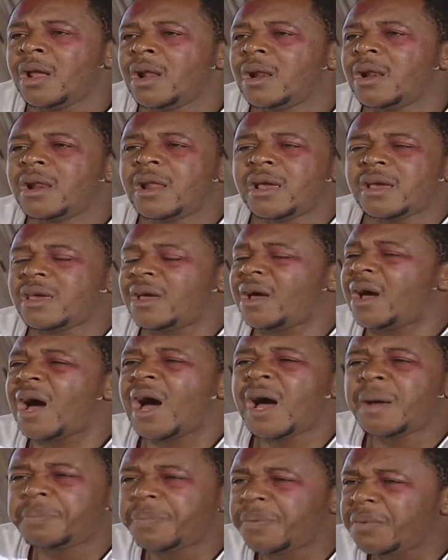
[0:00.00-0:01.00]
Like it
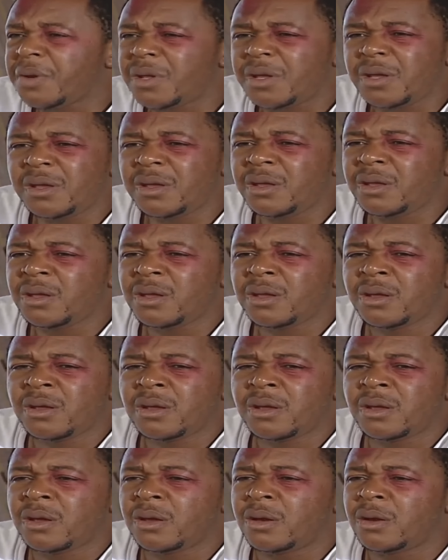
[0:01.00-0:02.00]
happening
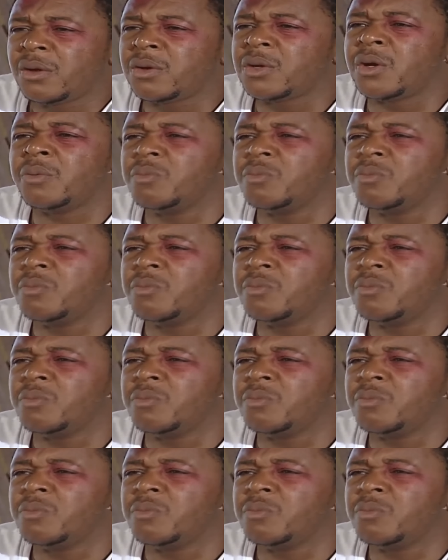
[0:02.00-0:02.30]
in the